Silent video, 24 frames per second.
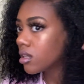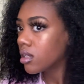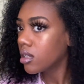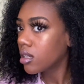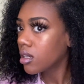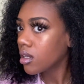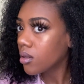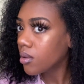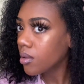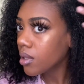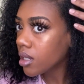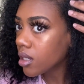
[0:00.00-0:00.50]

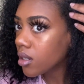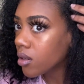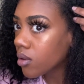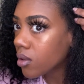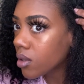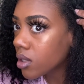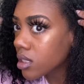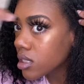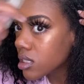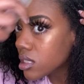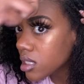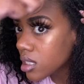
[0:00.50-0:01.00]
Quick
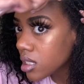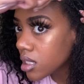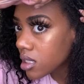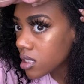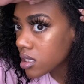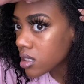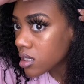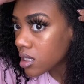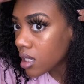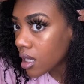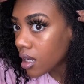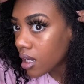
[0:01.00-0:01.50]
quarantine
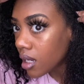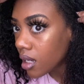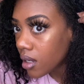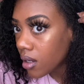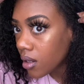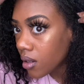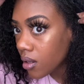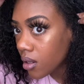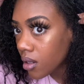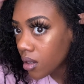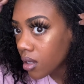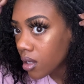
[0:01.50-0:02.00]

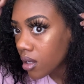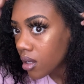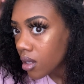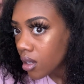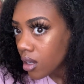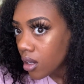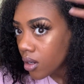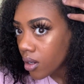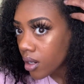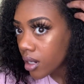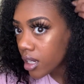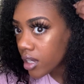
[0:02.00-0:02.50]
style.
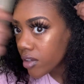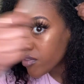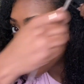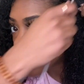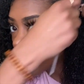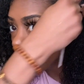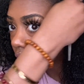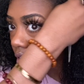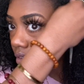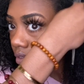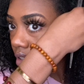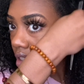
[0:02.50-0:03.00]
Or
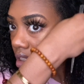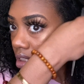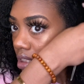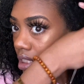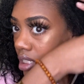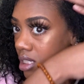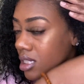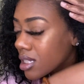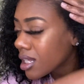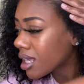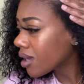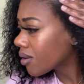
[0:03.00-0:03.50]
even if it's
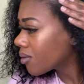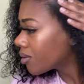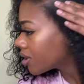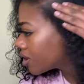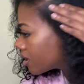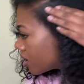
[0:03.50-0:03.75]
just like one of